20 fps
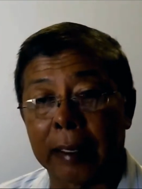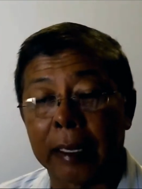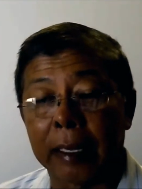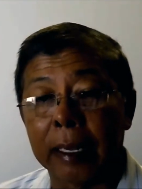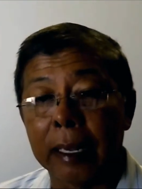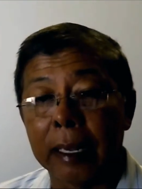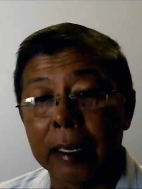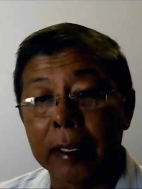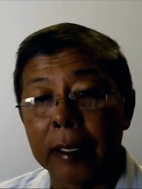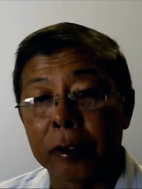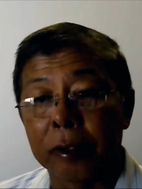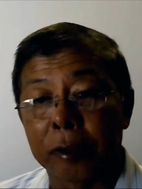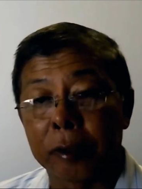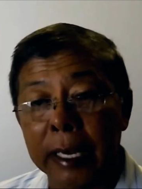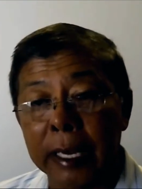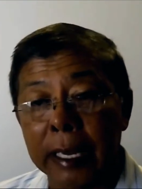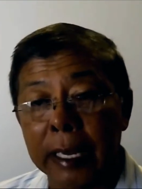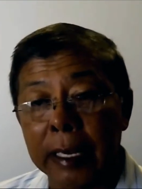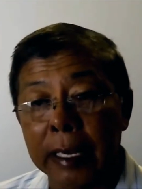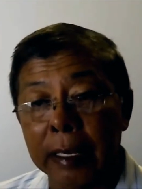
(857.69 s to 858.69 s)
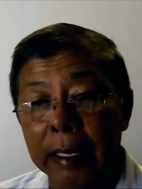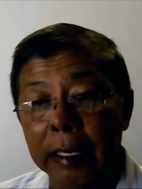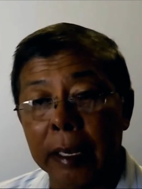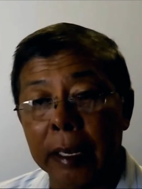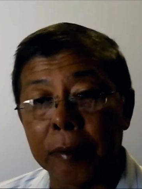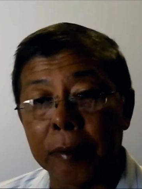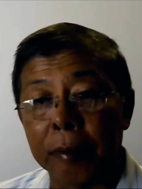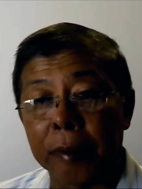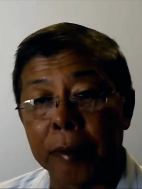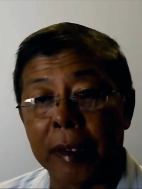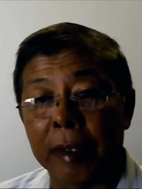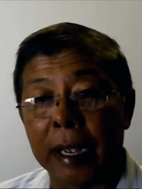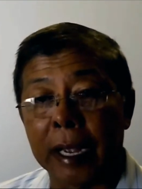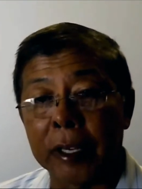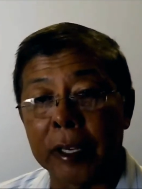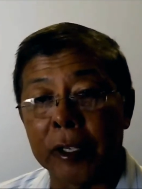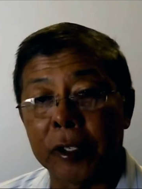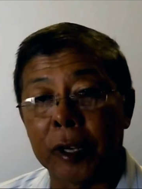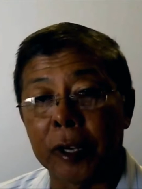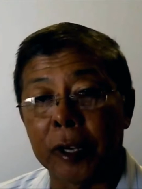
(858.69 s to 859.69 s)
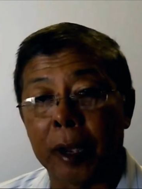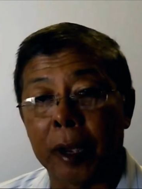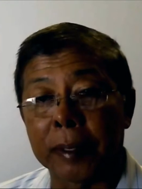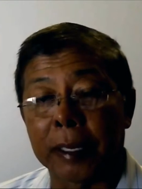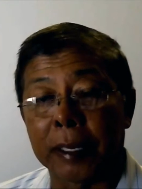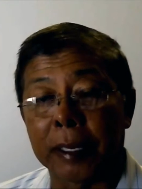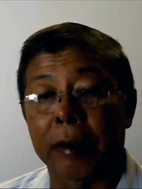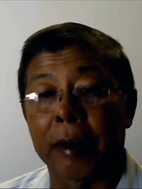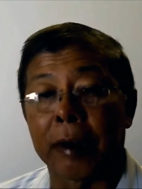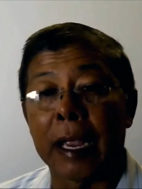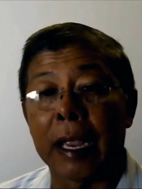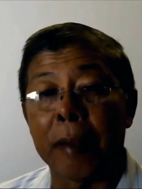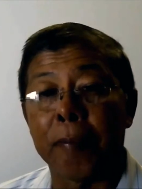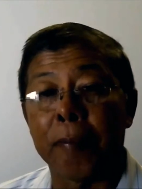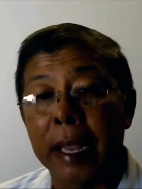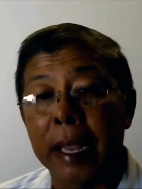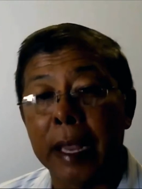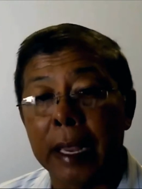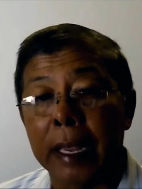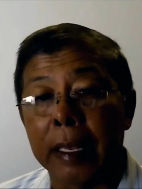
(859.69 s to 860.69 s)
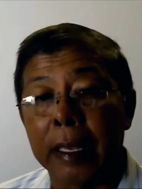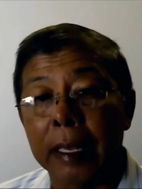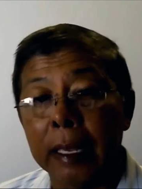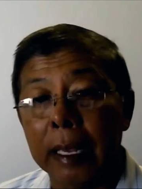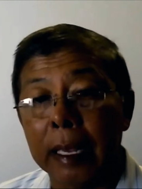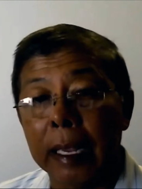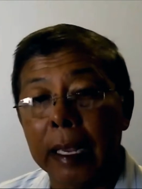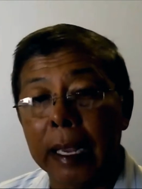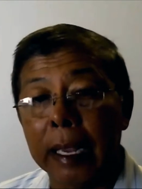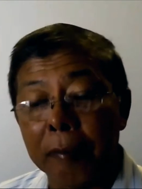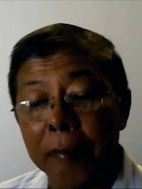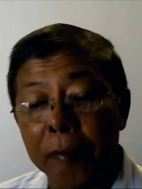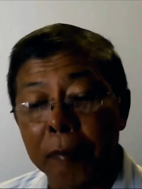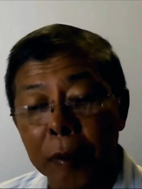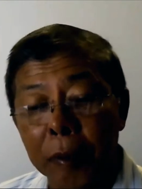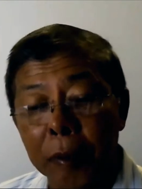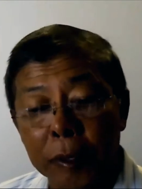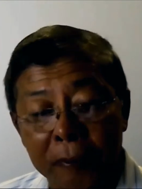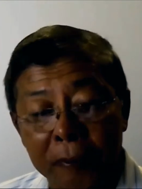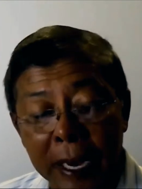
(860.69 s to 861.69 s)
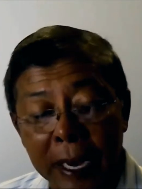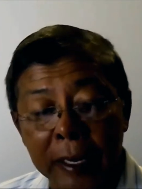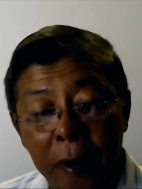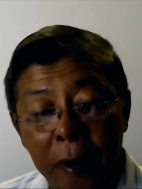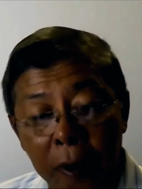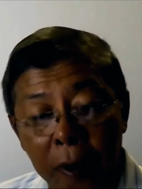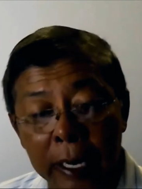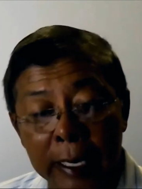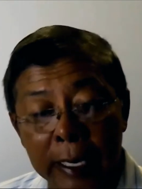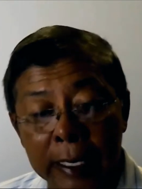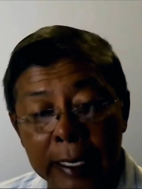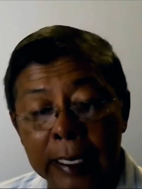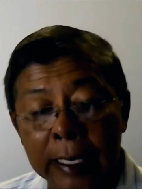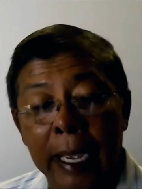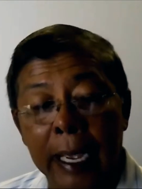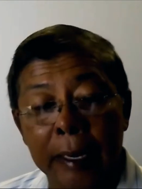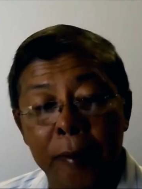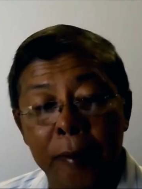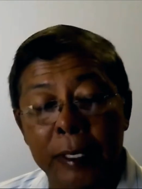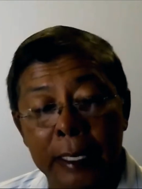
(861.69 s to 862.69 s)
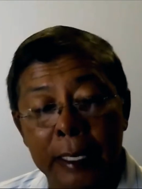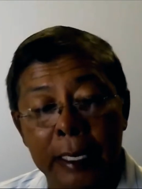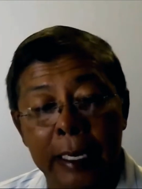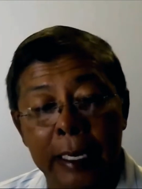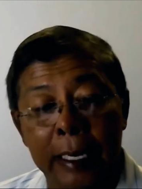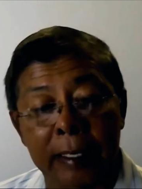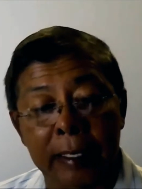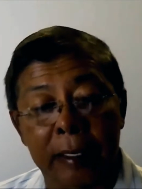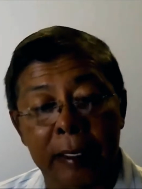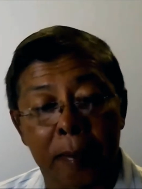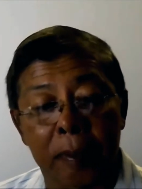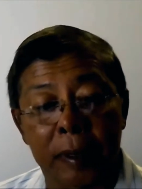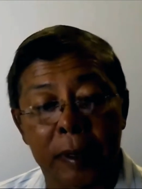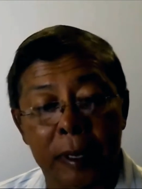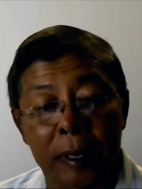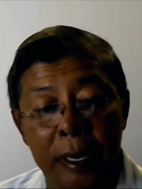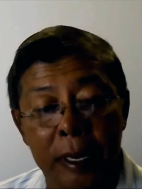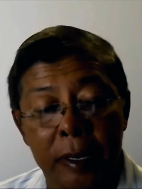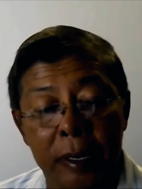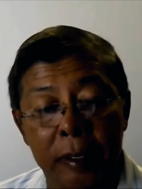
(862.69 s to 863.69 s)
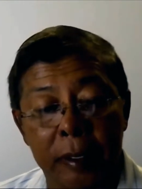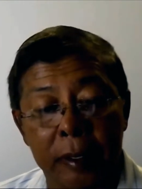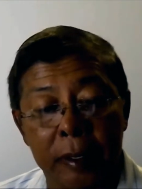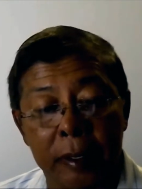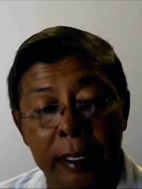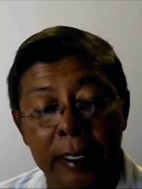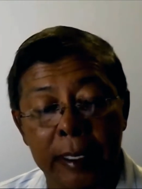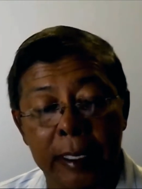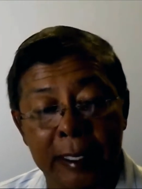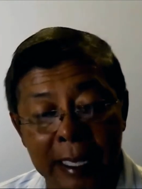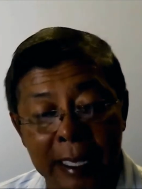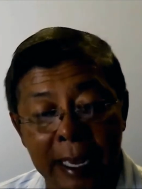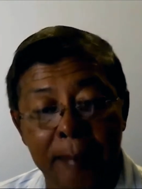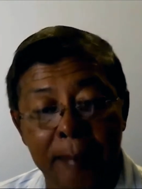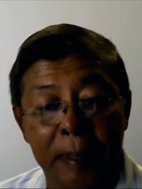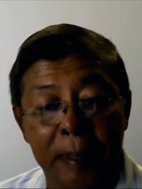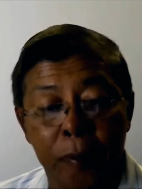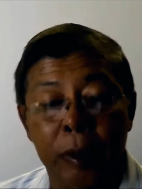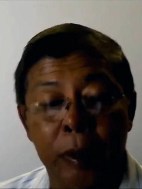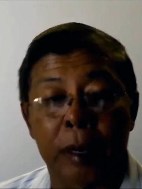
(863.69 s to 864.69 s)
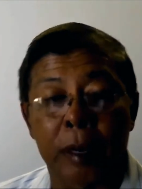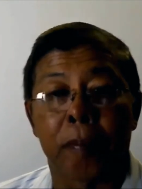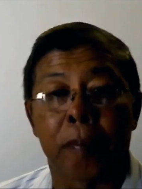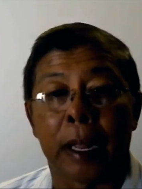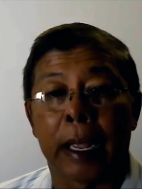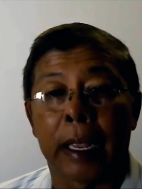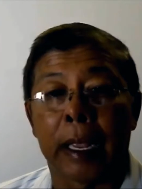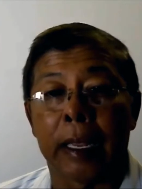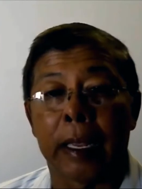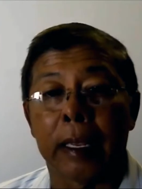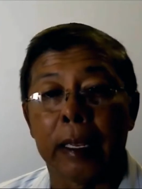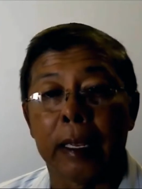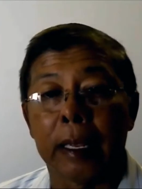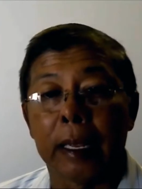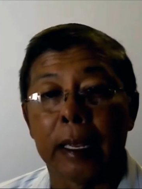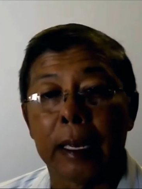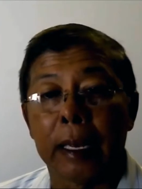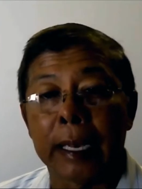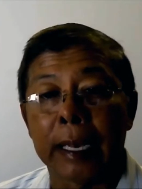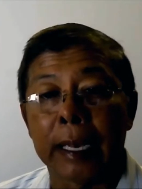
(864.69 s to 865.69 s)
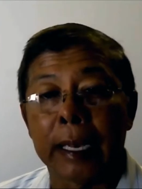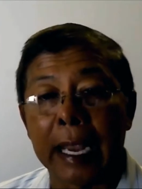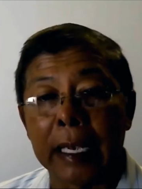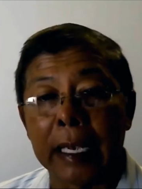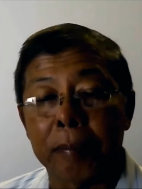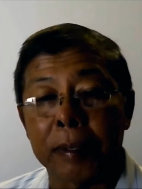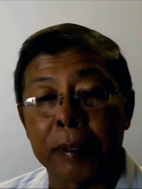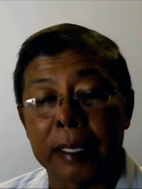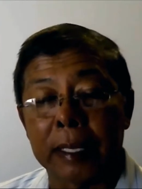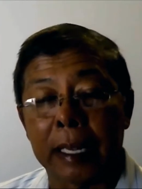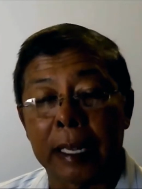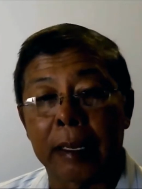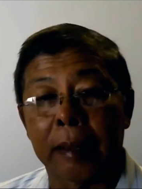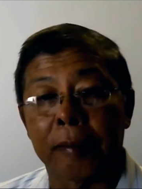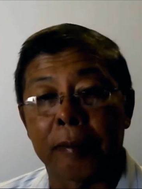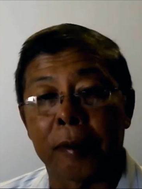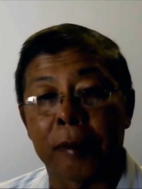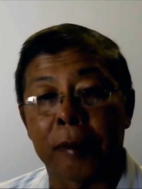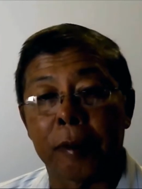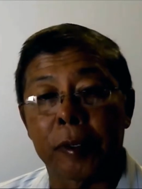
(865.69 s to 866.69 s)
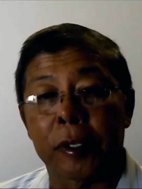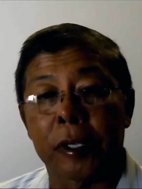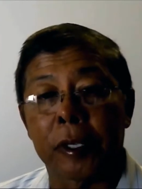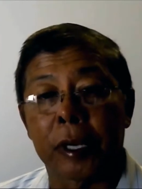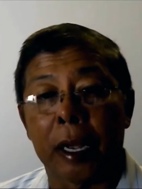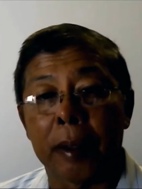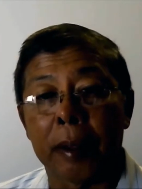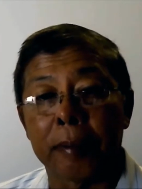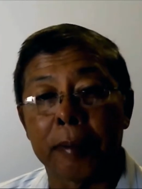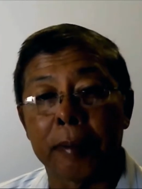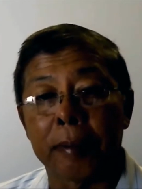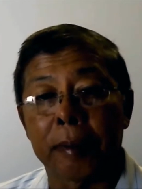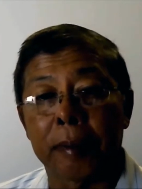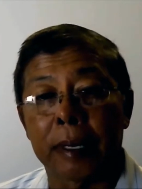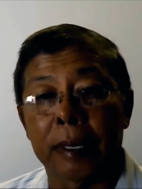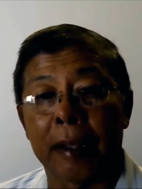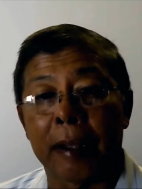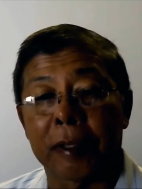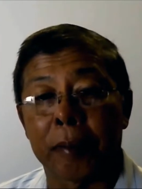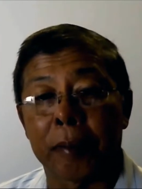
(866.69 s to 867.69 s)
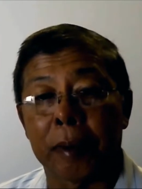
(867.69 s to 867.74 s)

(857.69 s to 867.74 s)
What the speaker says: training, they would have had jobs that are high paying. If we were to find oil in Guyana within the next couple of years, the same thing will apply. 90% of those jobs will have to be